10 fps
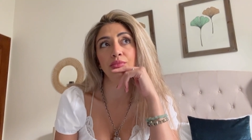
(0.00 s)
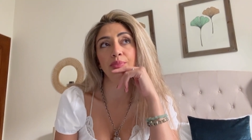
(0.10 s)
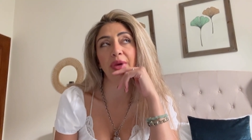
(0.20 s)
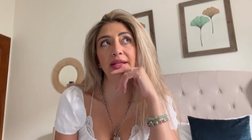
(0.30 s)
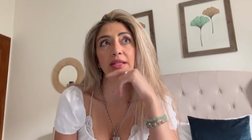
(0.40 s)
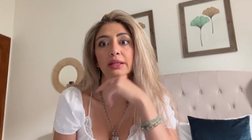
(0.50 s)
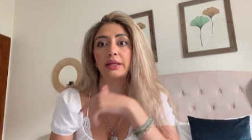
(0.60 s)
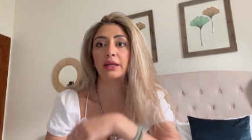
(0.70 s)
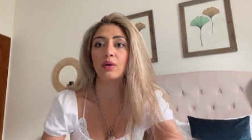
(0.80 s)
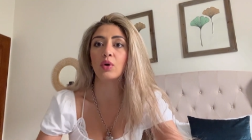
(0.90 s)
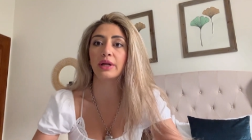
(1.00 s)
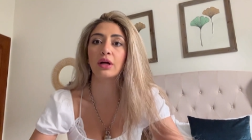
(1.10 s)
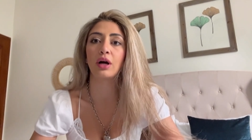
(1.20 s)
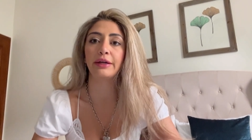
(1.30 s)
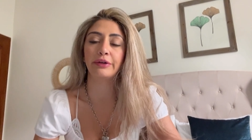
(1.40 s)
basically I want to
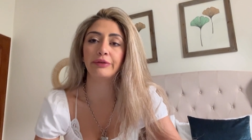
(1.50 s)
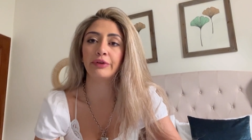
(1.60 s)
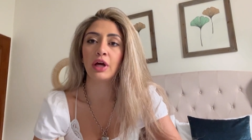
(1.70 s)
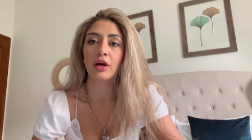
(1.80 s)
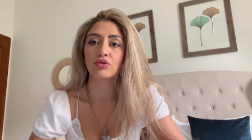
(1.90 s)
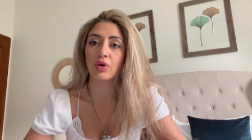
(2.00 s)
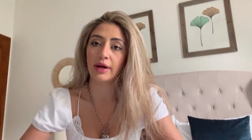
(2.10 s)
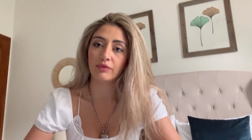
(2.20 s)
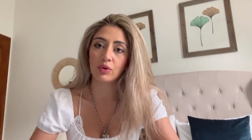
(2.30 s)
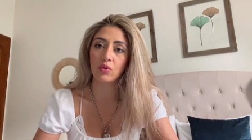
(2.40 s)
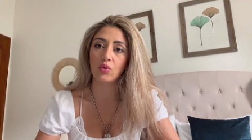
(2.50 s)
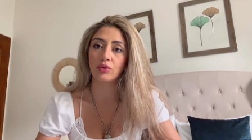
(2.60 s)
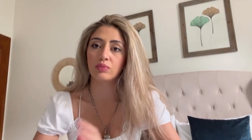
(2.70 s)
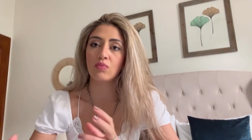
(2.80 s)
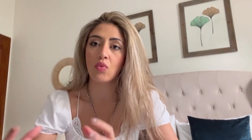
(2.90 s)
kind of try and
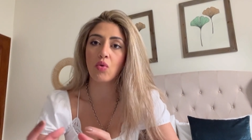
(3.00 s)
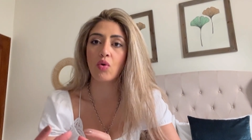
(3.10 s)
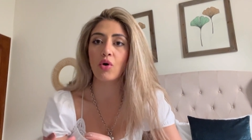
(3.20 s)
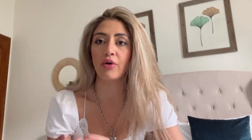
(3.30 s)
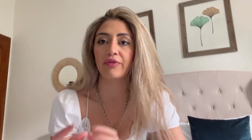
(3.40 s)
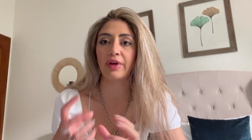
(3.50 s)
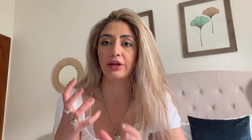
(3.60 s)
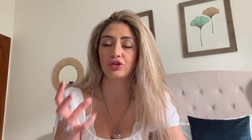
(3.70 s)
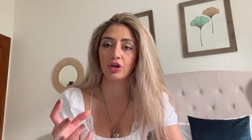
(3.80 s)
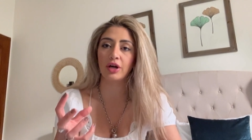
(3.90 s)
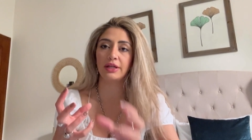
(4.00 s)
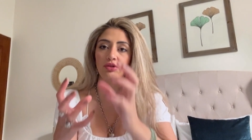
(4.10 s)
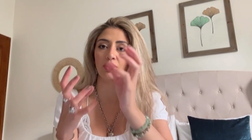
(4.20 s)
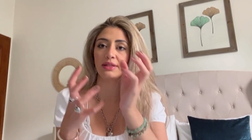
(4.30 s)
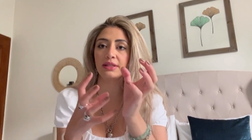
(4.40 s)
record more of that journey
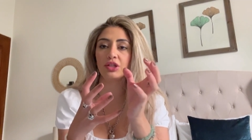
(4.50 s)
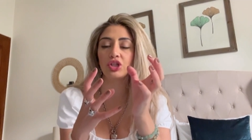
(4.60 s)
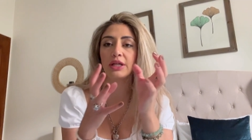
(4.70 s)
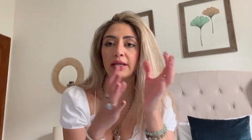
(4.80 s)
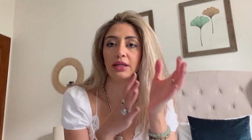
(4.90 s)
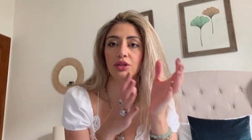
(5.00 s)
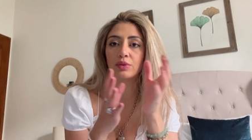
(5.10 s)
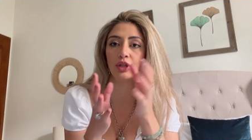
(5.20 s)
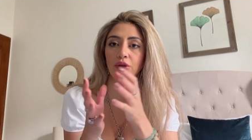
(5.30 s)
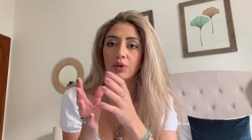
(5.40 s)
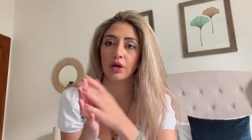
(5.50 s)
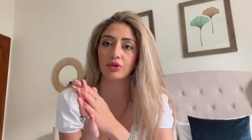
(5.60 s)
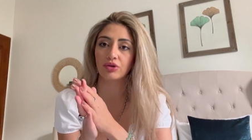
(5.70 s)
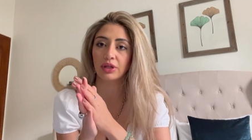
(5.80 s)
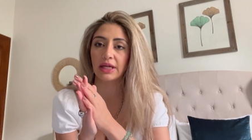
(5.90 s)
transitioning into a new
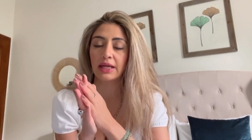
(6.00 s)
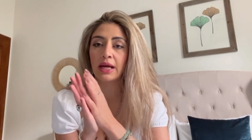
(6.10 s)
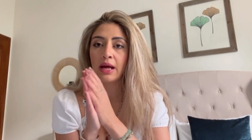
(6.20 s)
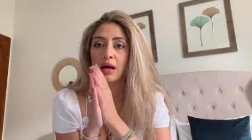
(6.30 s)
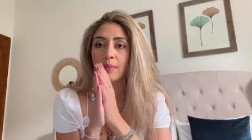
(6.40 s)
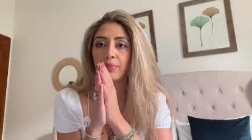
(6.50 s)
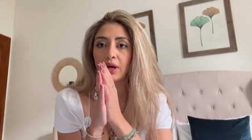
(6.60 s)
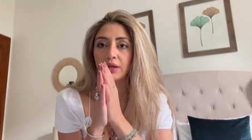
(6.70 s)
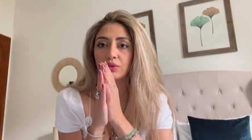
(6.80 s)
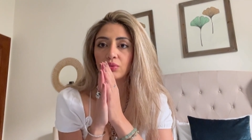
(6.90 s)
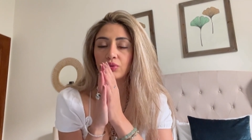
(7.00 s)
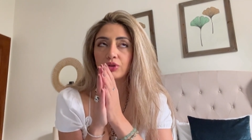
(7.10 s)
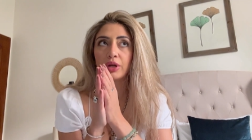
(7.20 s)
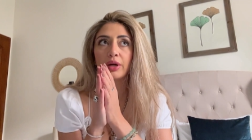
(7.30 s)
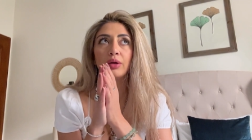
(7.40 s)
country, but
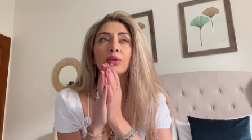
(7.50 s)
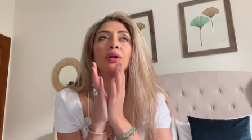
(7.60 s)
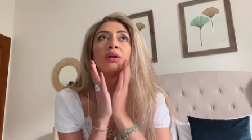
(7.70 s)
also